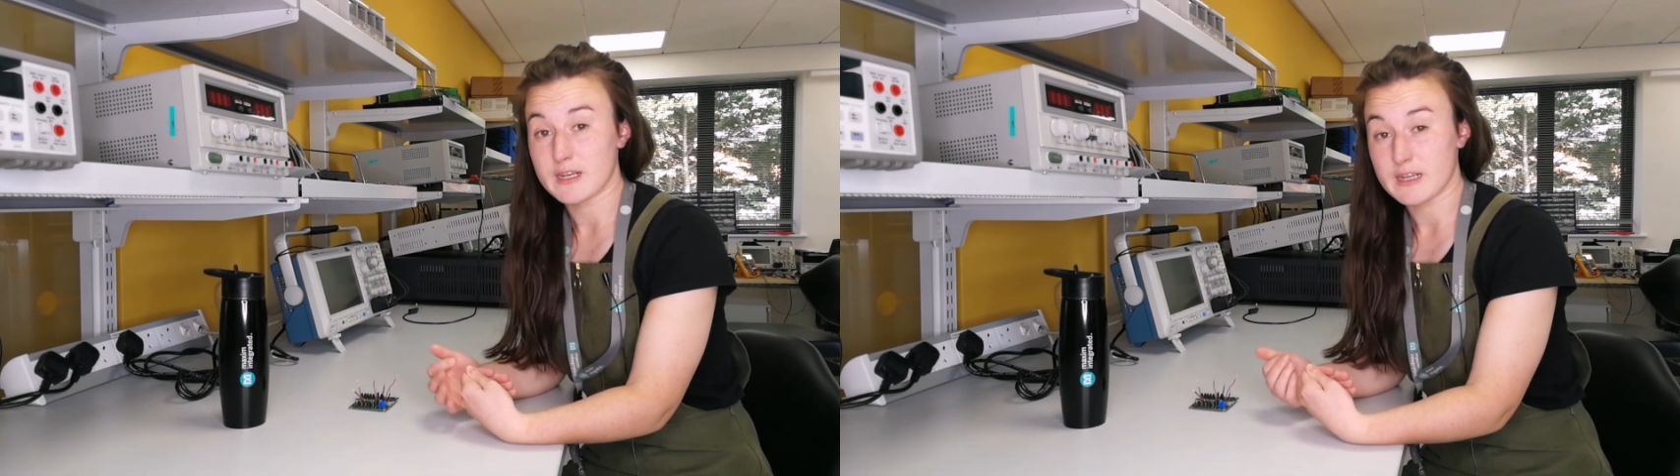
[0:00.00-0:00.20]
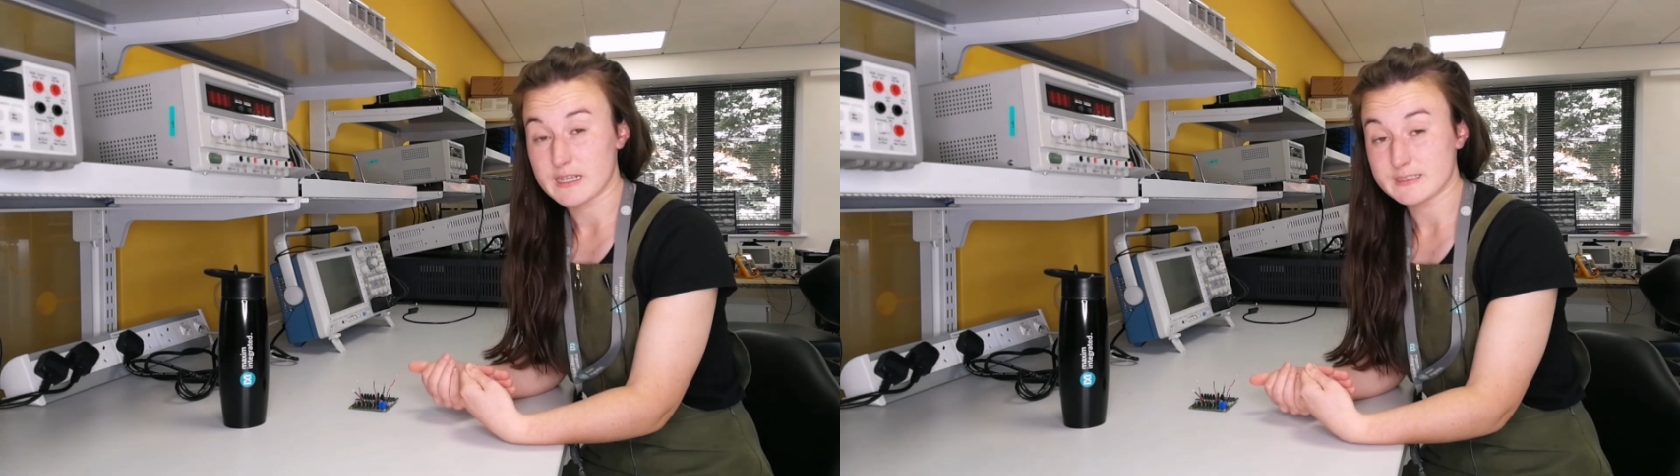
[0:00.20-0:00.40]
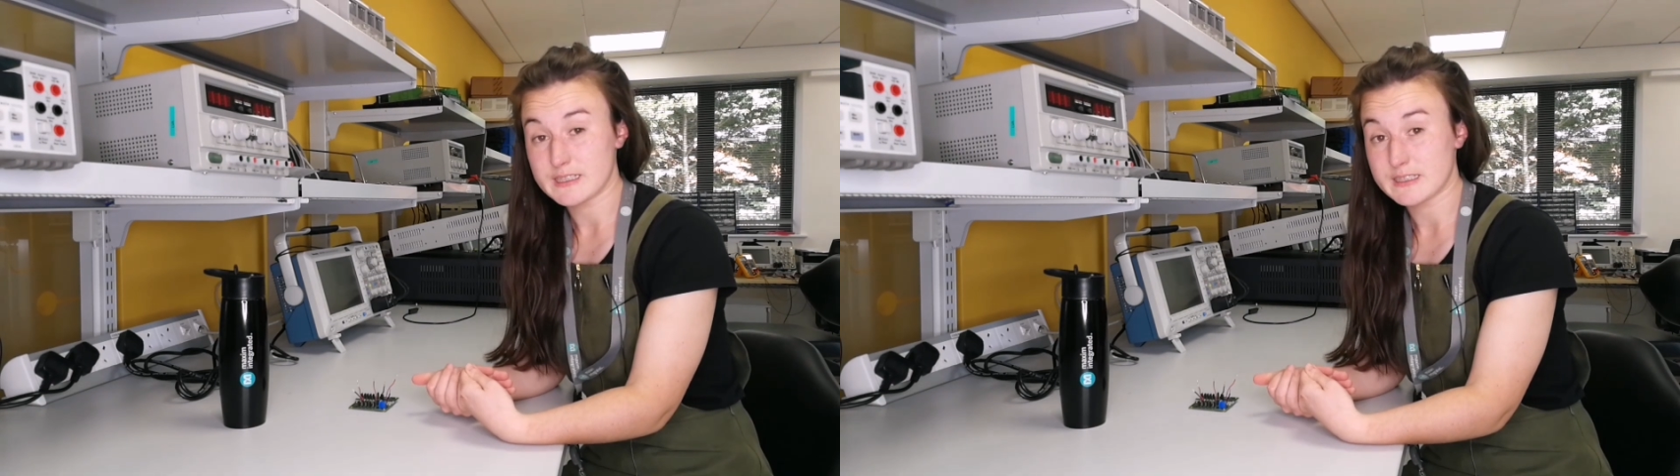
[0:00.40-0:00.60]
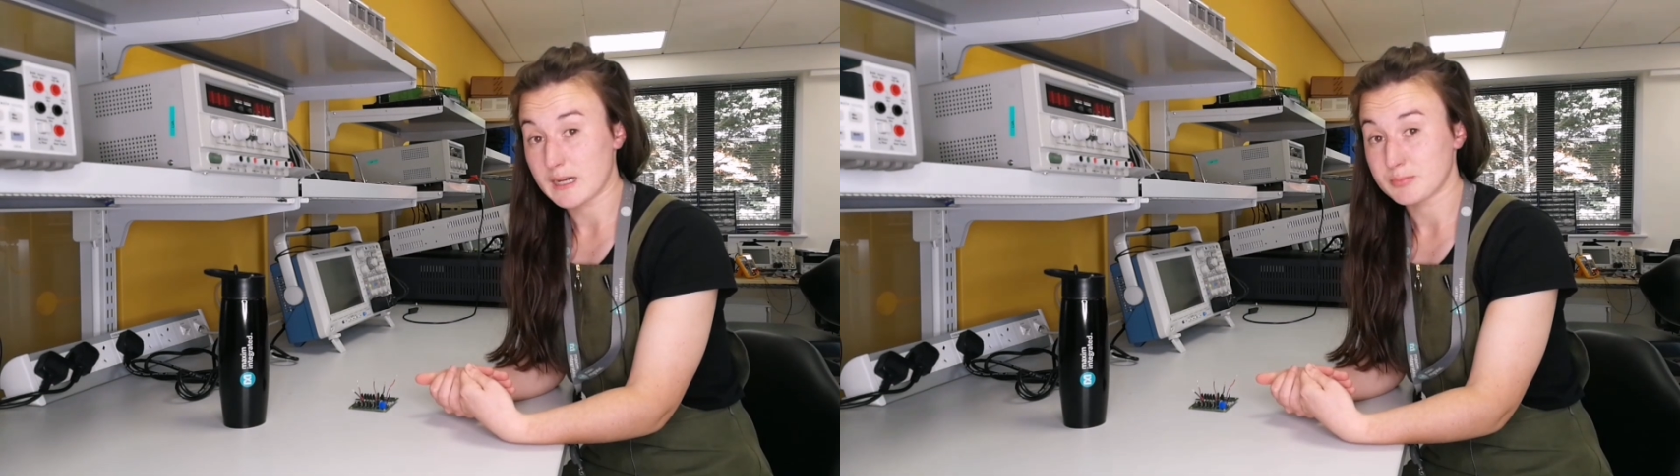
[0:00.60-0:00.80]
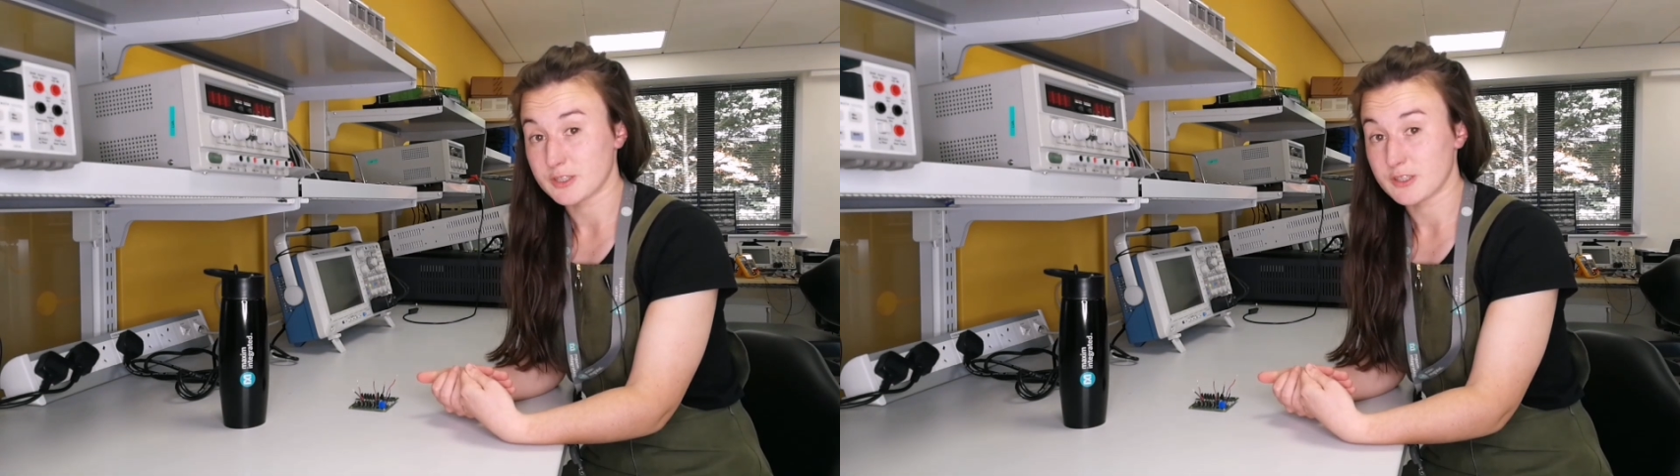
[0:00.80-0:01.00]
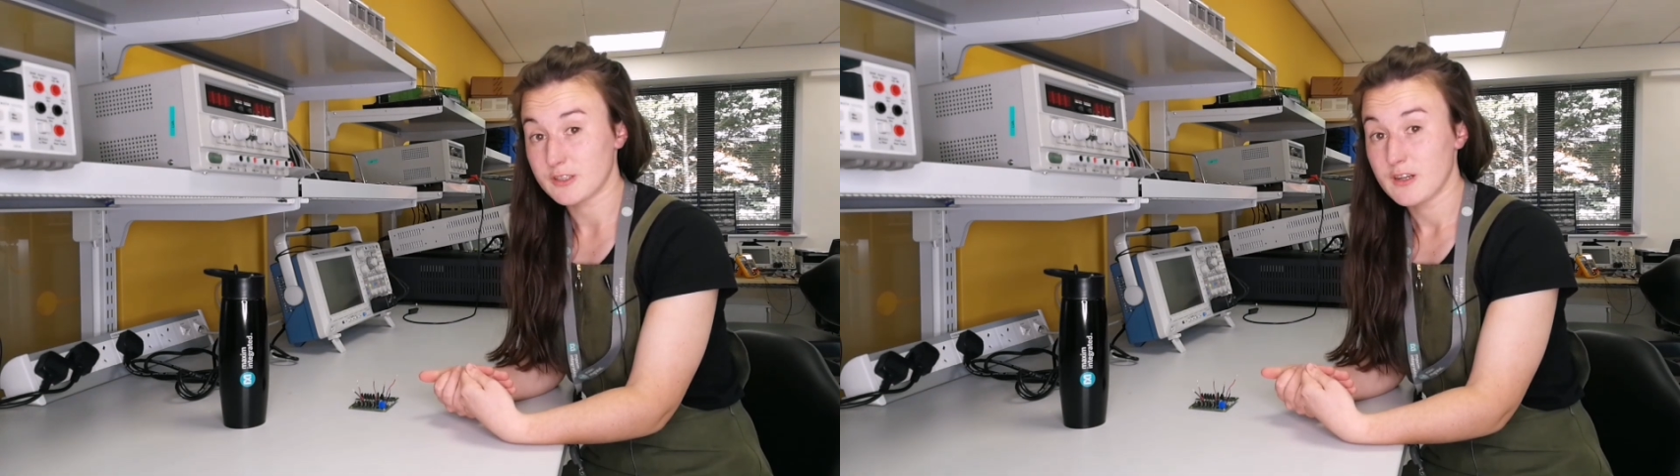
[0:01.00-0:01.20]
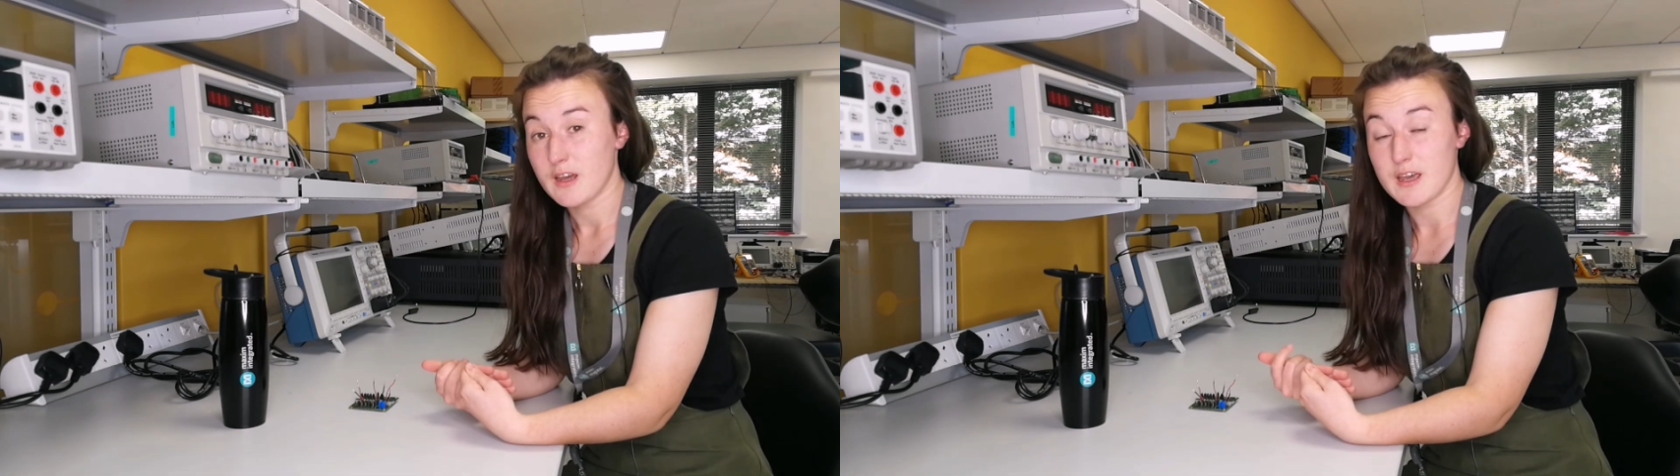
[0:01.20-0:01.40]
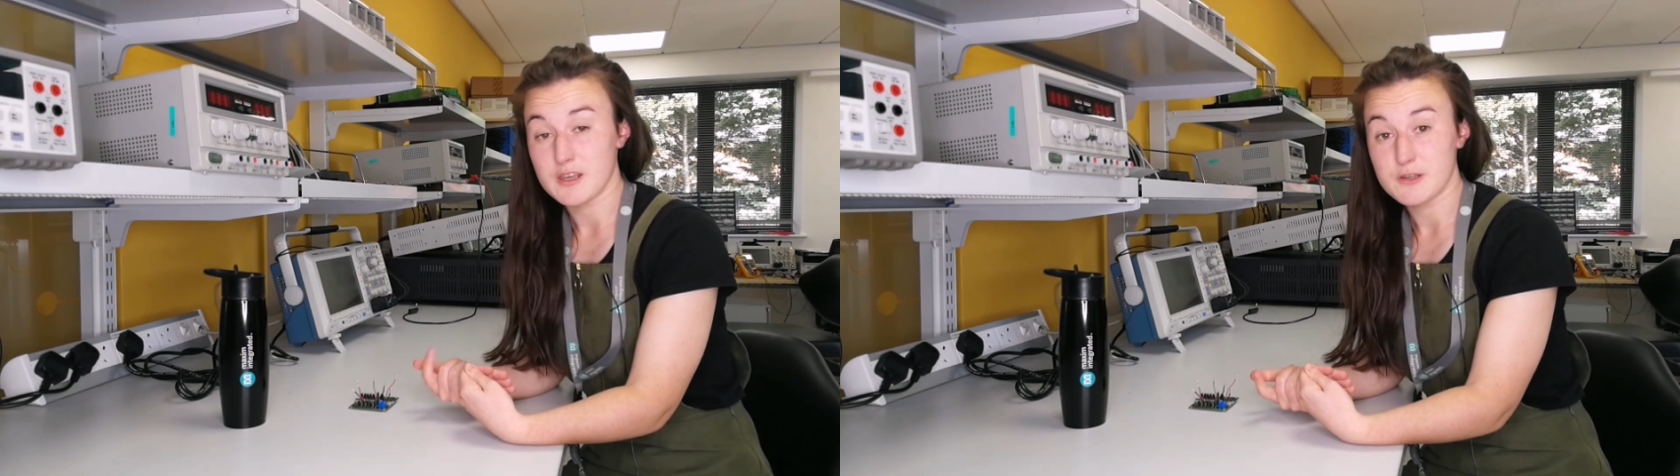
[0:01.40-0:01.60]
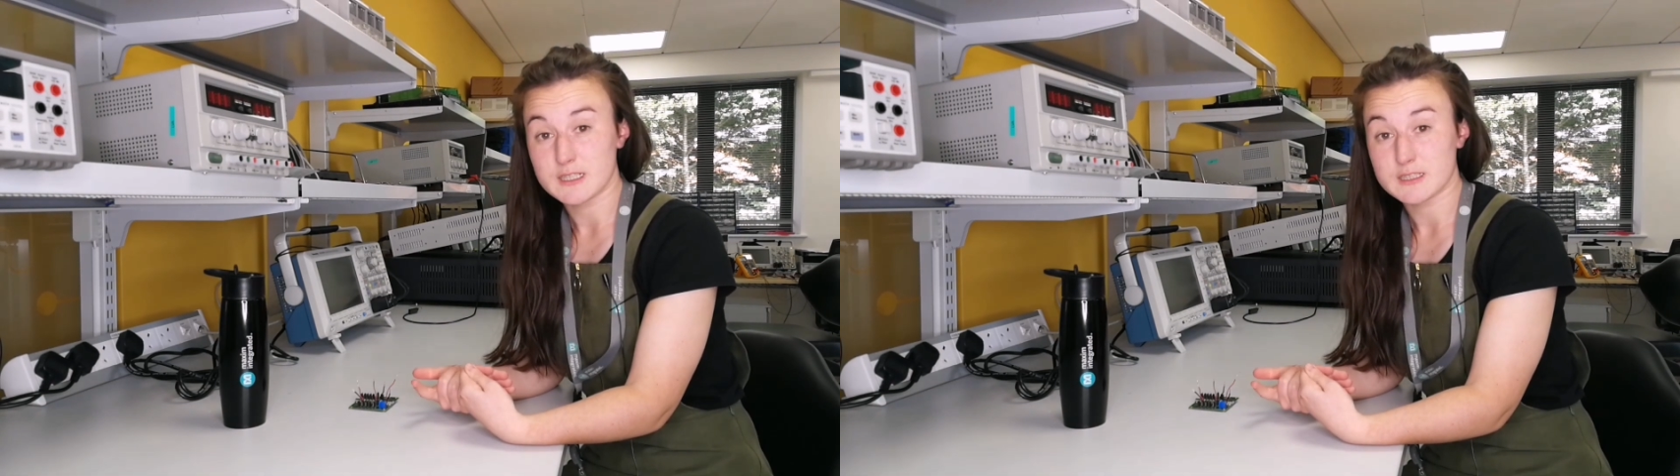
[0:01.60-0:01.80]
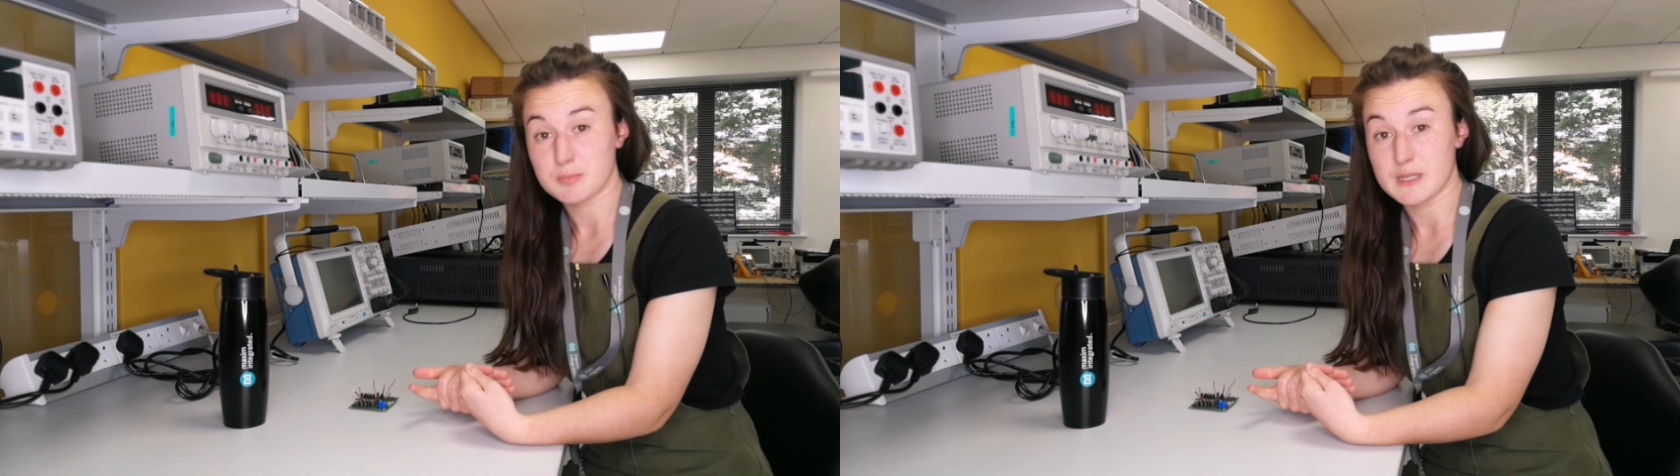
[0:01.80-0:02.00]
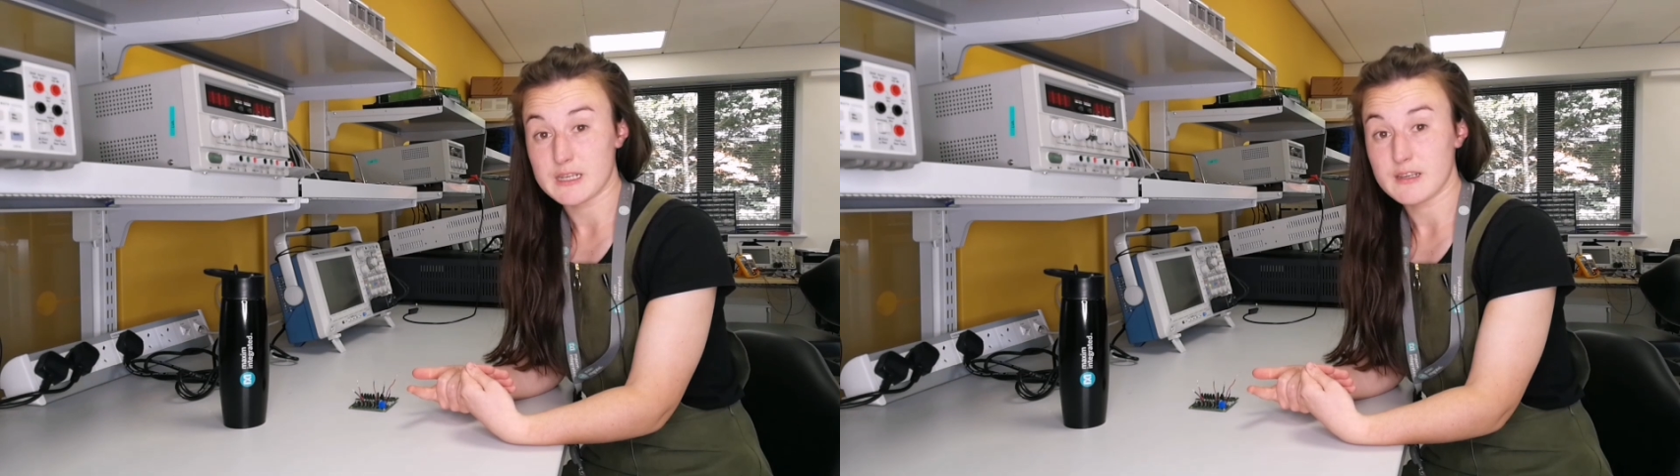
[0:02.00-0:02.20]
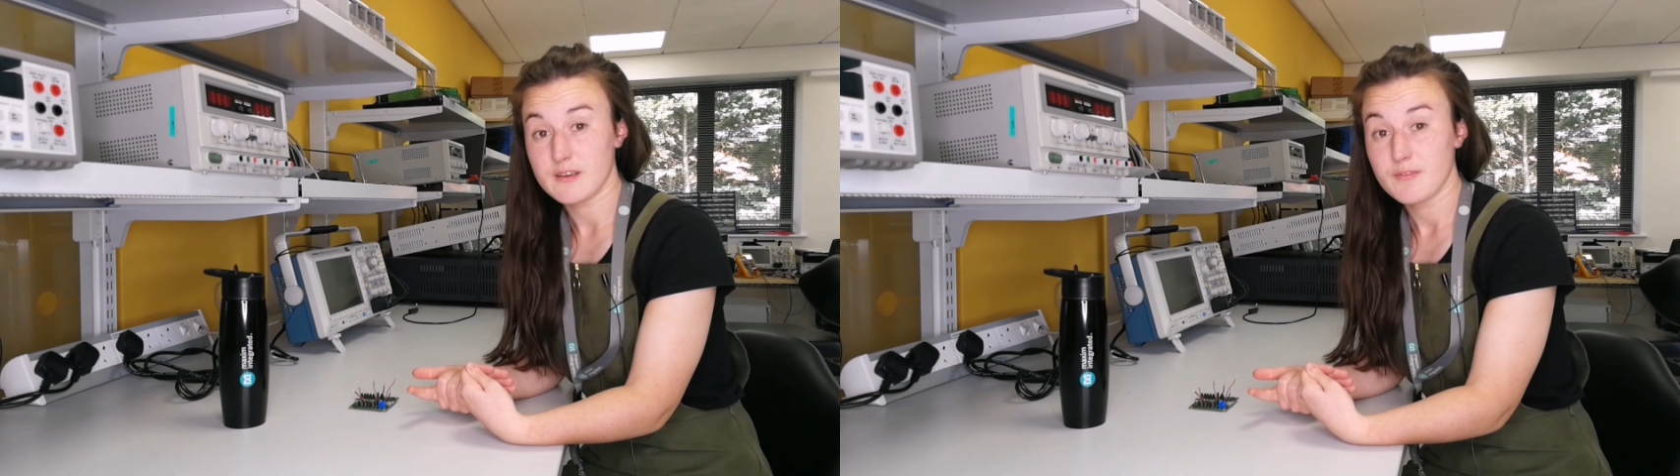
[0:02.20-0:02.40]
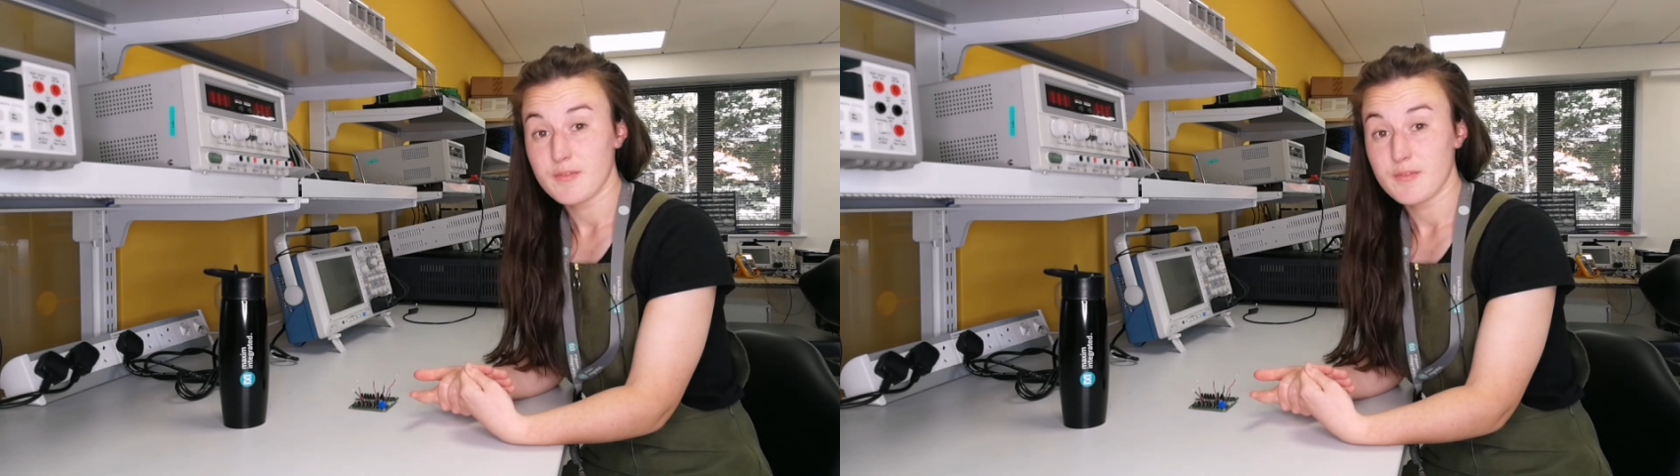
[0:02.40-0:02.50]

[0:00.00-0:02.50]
an AC adapter, a USB,